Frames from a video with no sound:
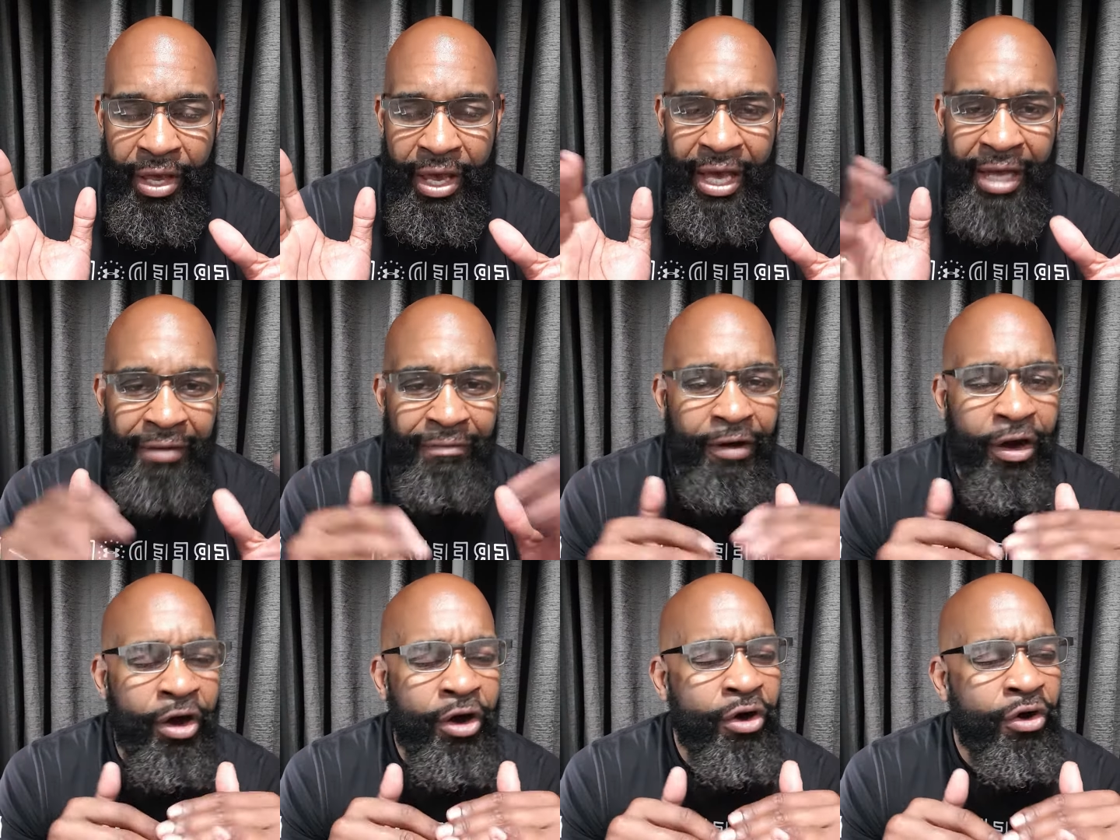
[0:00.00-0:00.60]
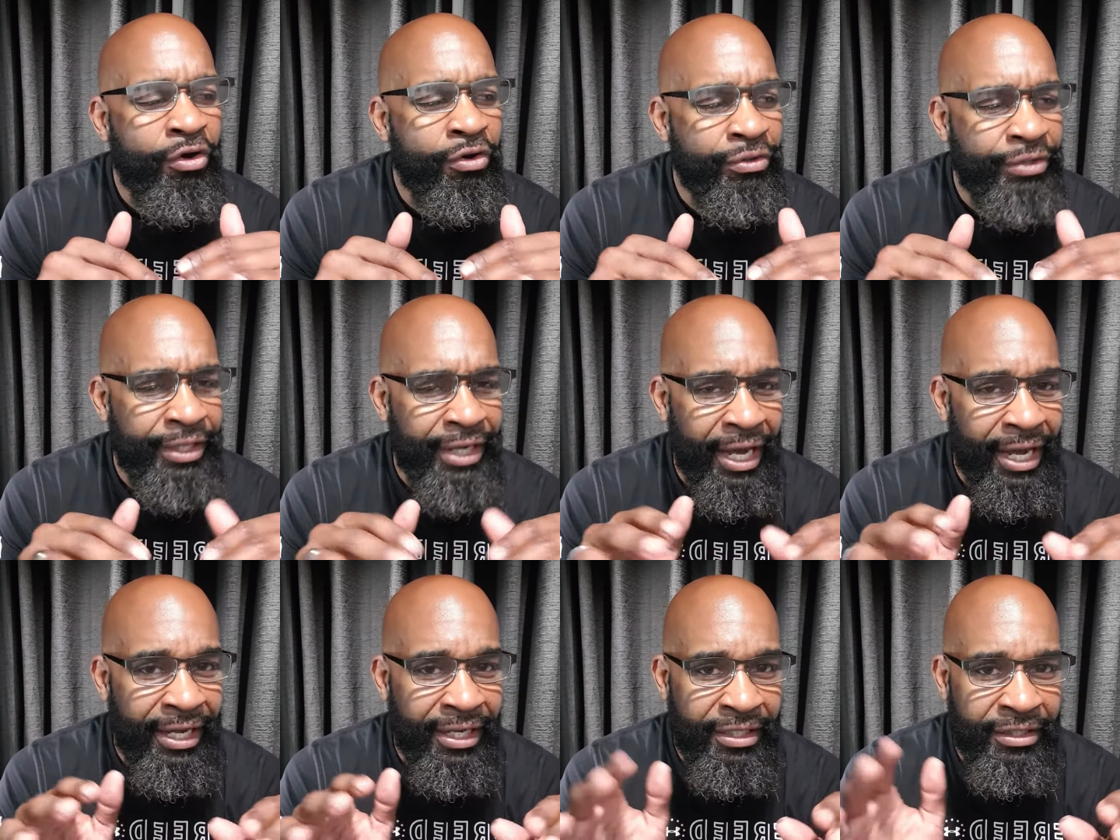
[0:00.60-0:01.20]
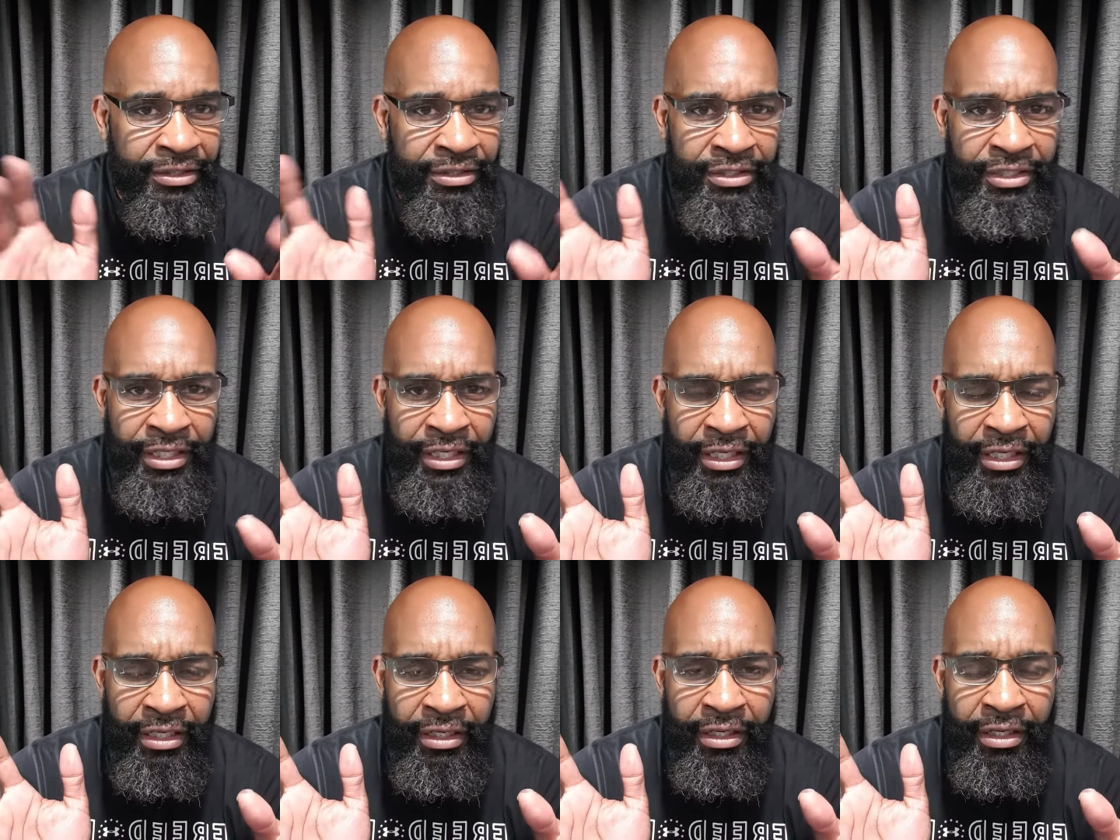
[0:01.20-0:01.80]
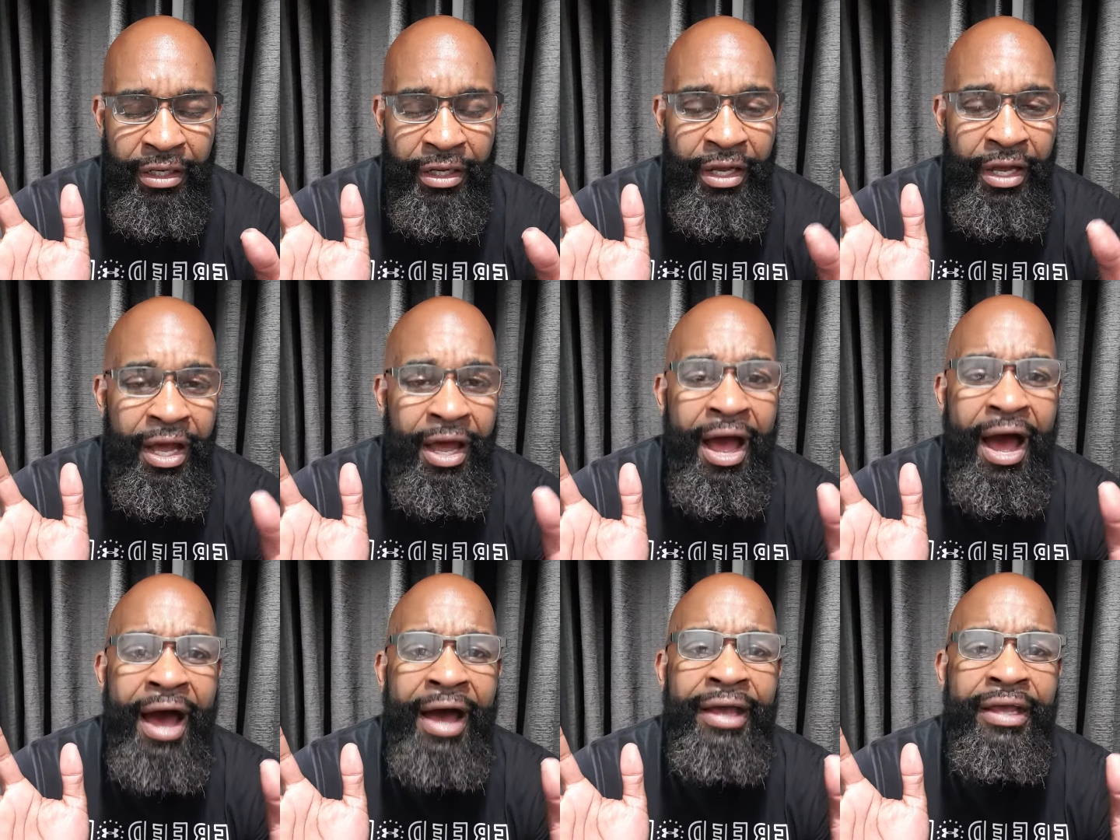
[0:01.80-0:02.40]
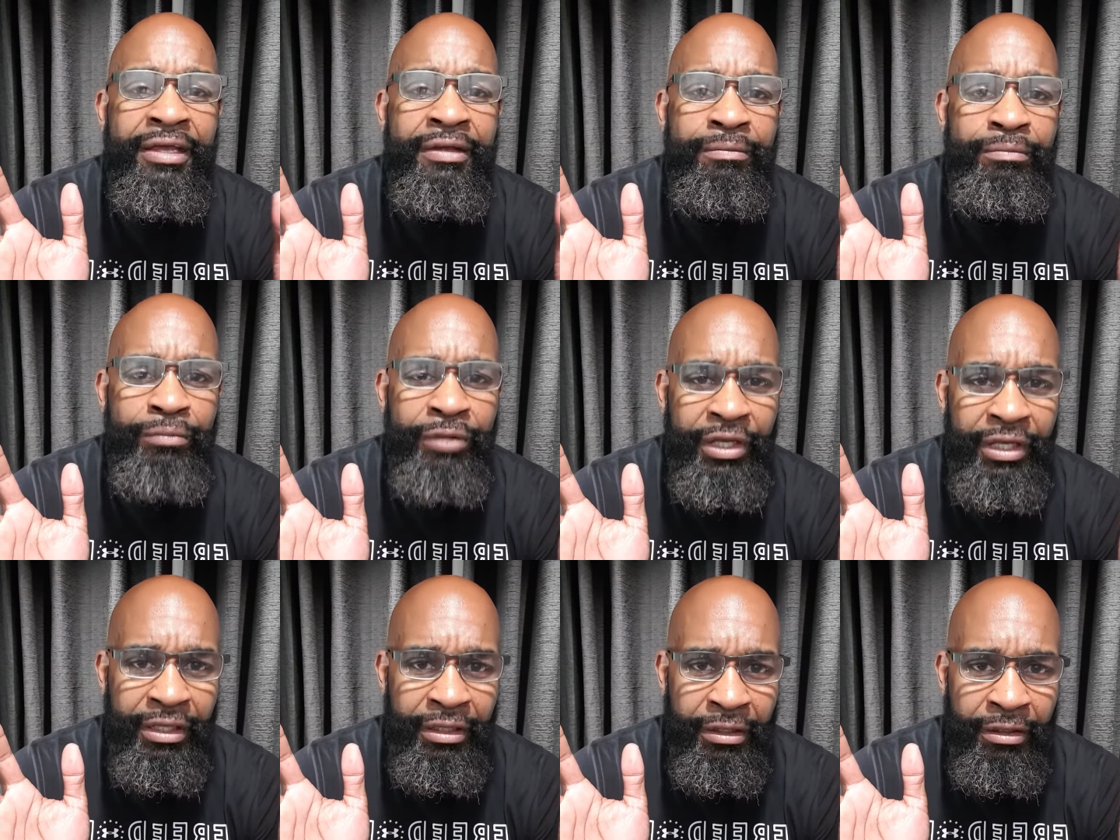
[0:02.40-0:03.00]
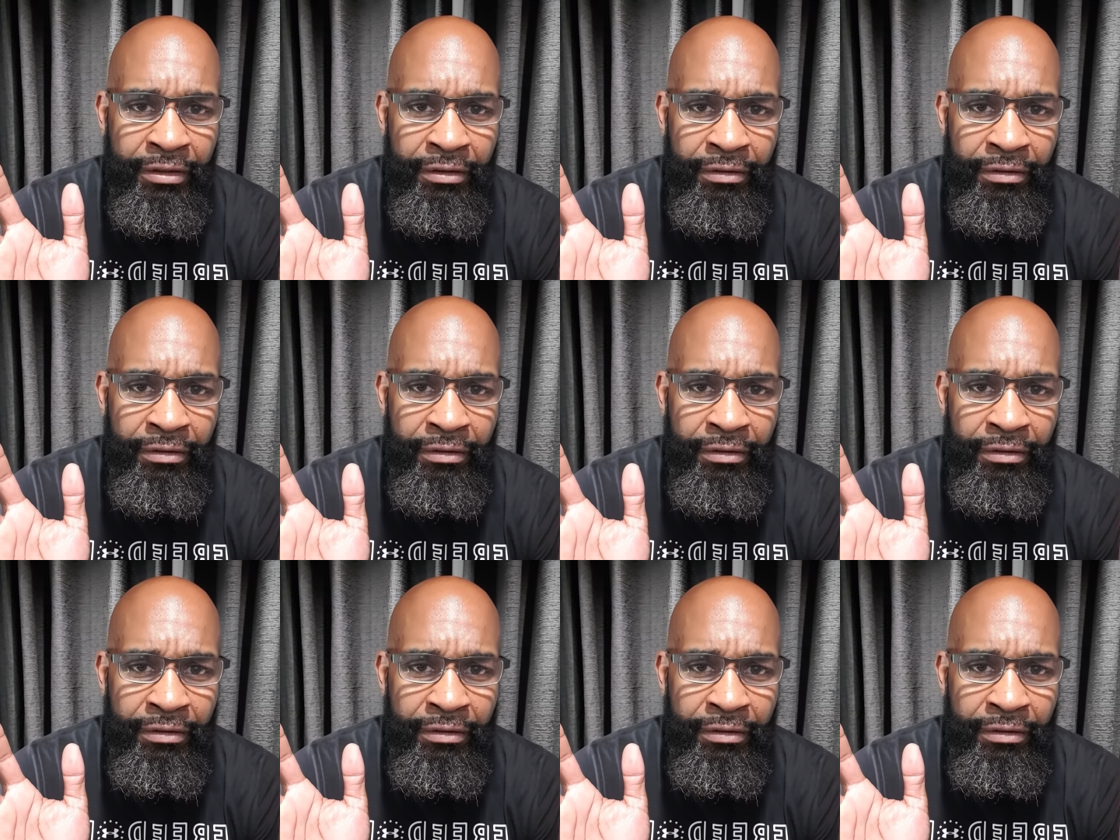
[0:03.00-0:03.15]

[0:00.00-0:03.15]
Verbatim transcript: And of all that I can see, I can be.